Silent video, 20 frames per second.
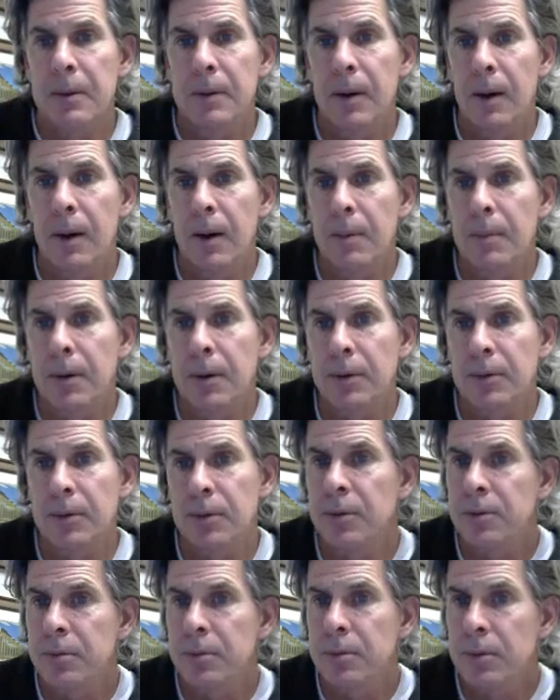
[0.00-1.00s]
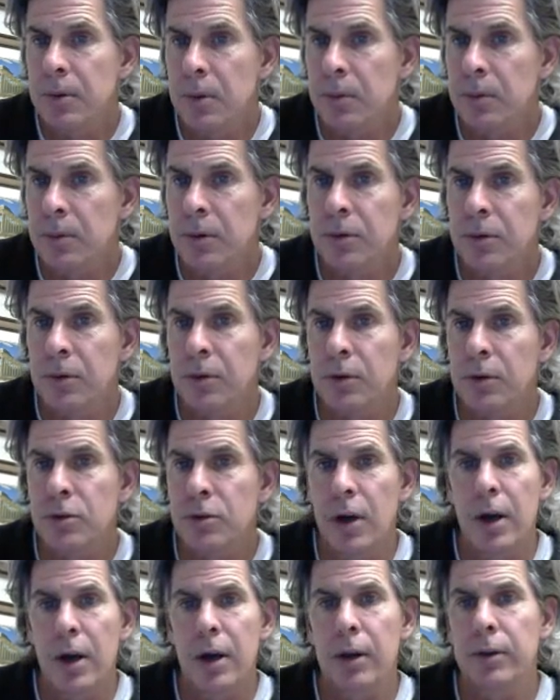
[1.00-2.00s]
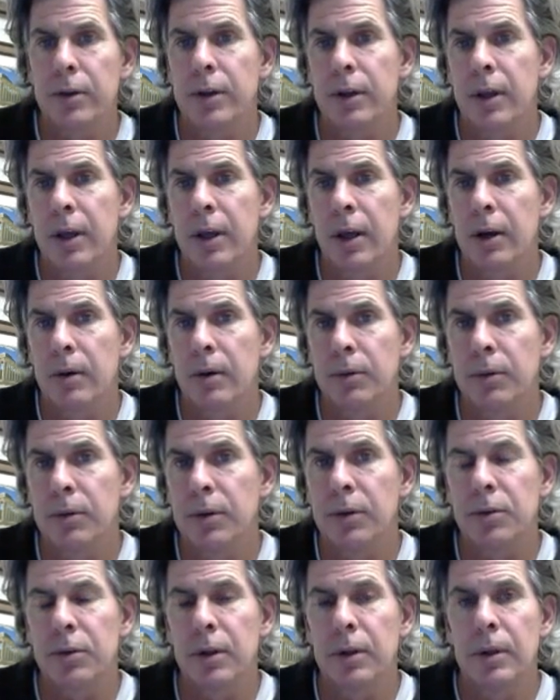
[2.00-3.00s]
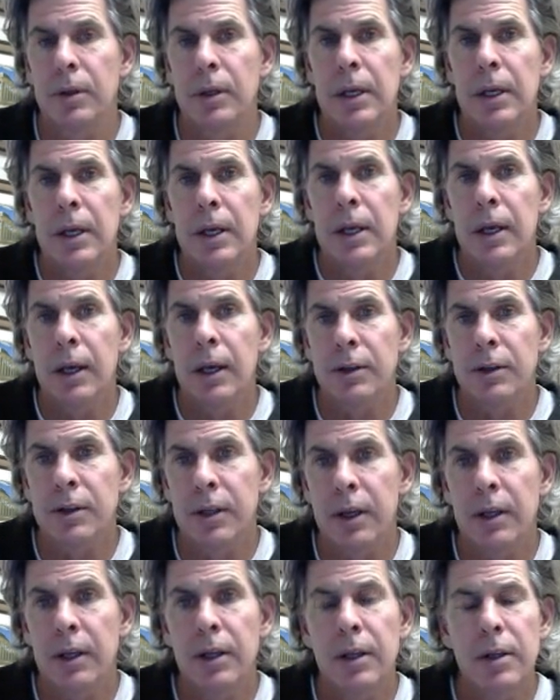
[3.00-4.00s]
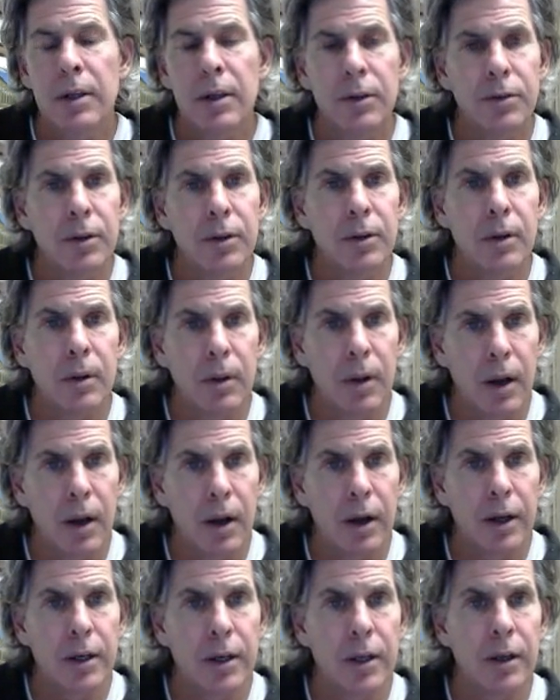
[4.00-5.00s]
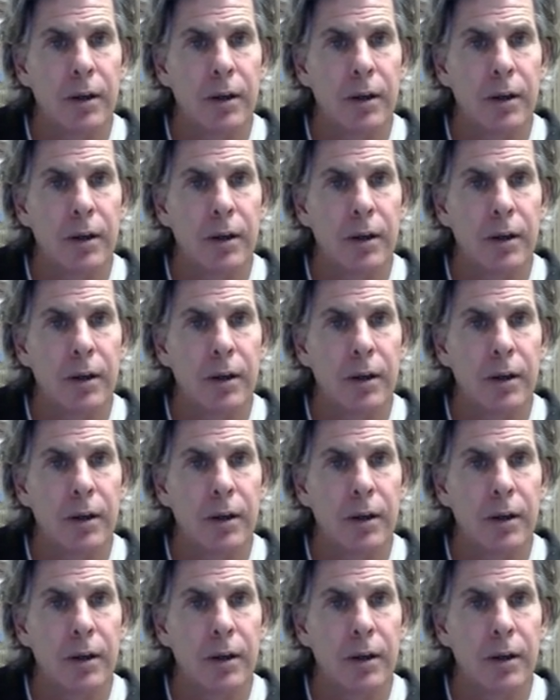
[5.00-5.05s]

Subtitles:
As if, this is a child that cannot resist it. Antigone is in the line